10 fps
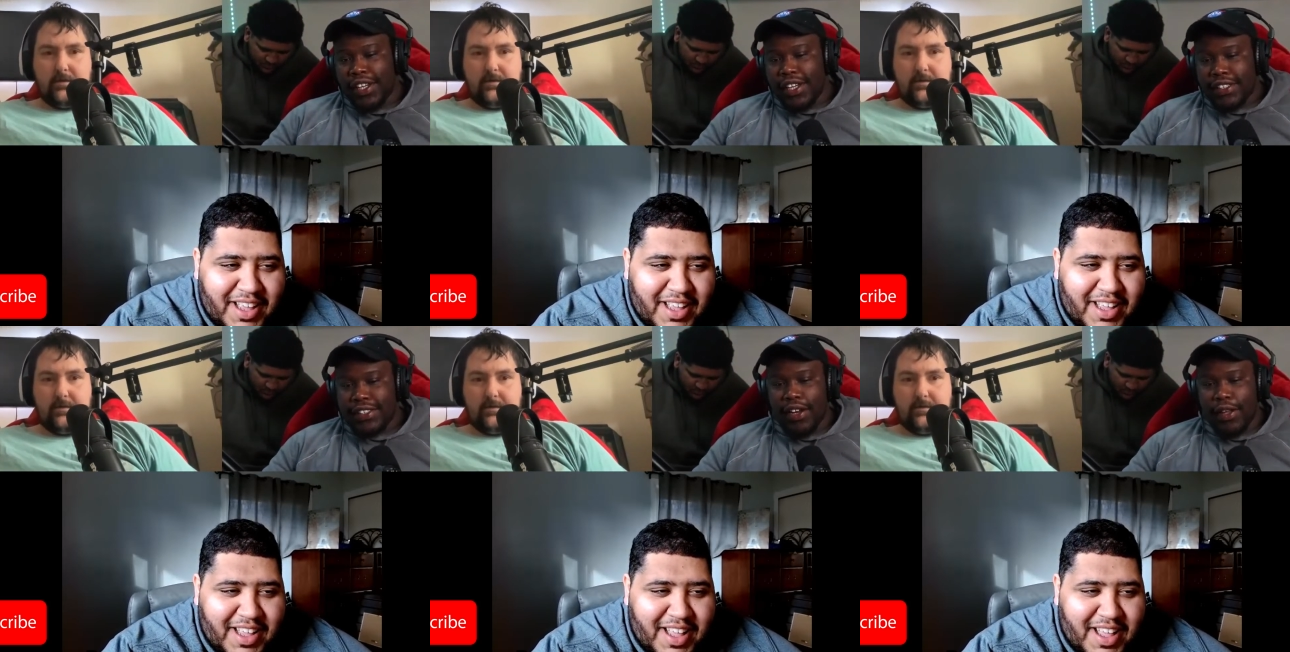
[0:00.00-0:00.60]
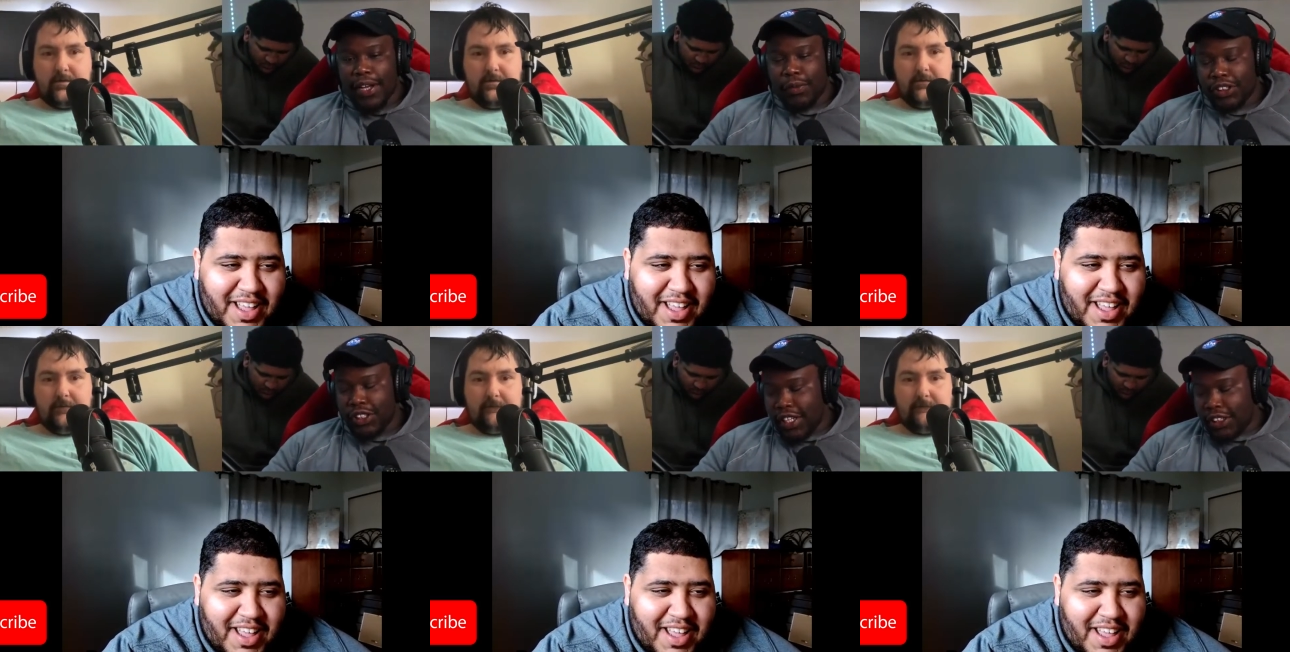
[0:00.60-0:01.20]
Speaker 1: His Saudi match
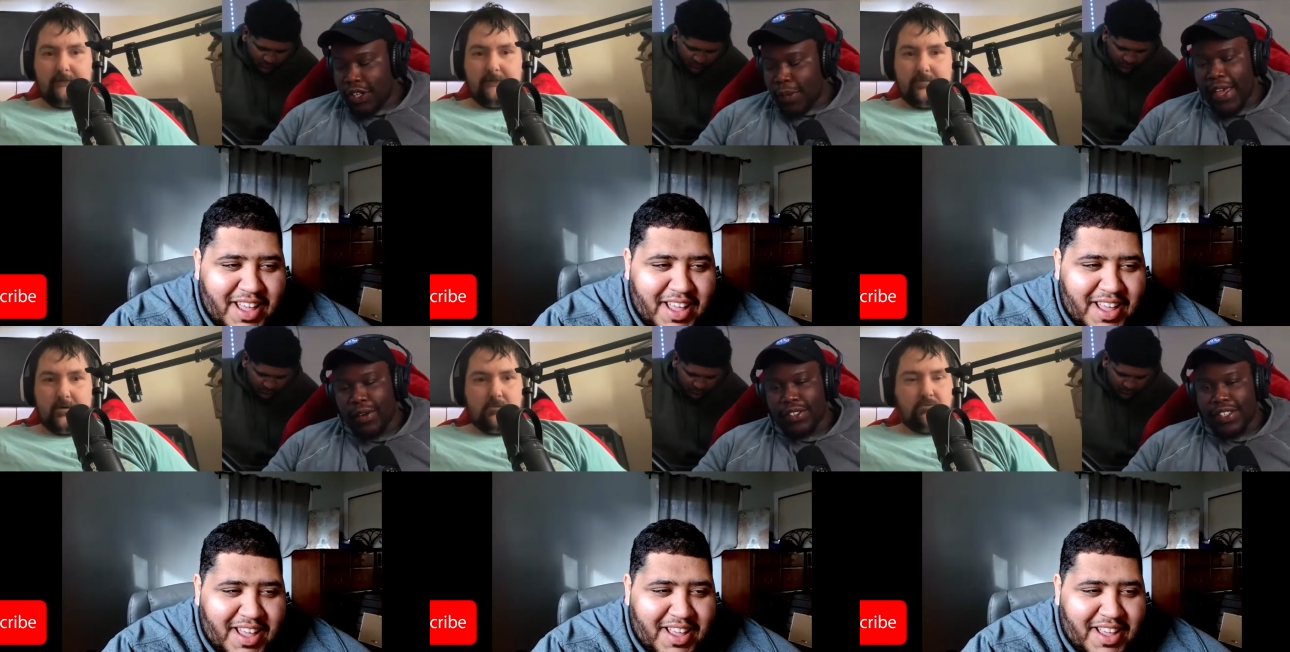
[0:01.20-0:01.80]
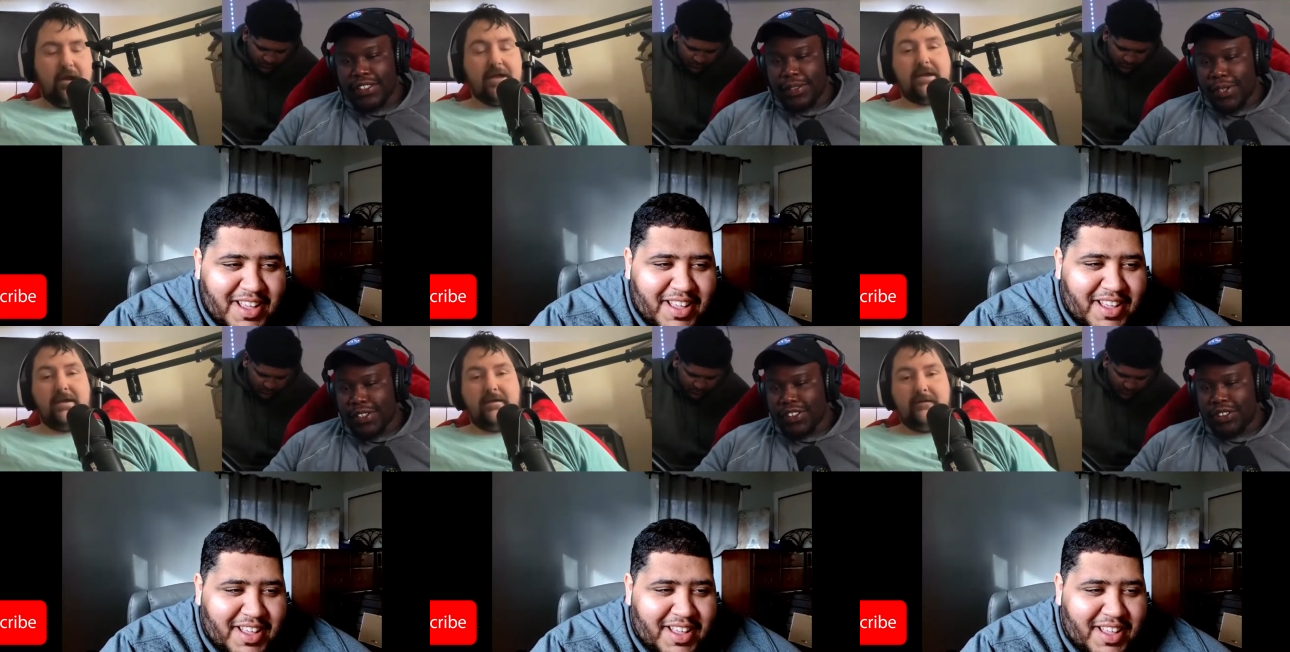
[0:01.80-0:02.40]
with uh, Shawn Michaels against
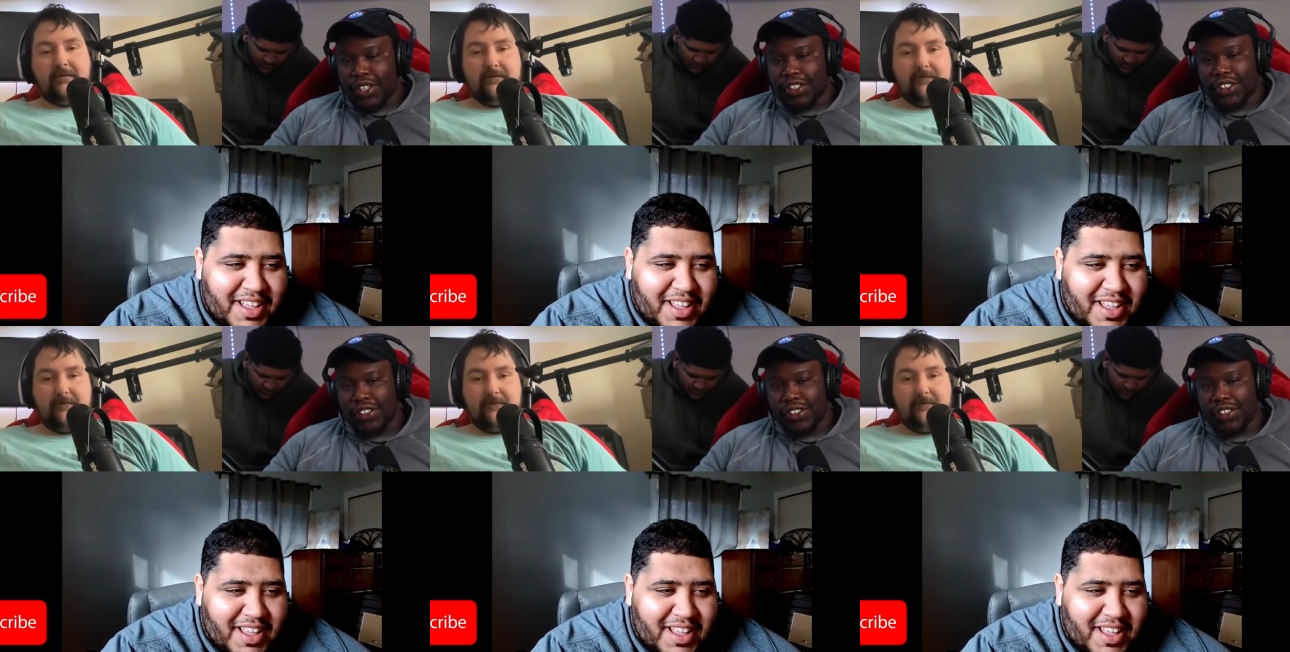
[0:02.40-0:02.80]
Brothers Destruction.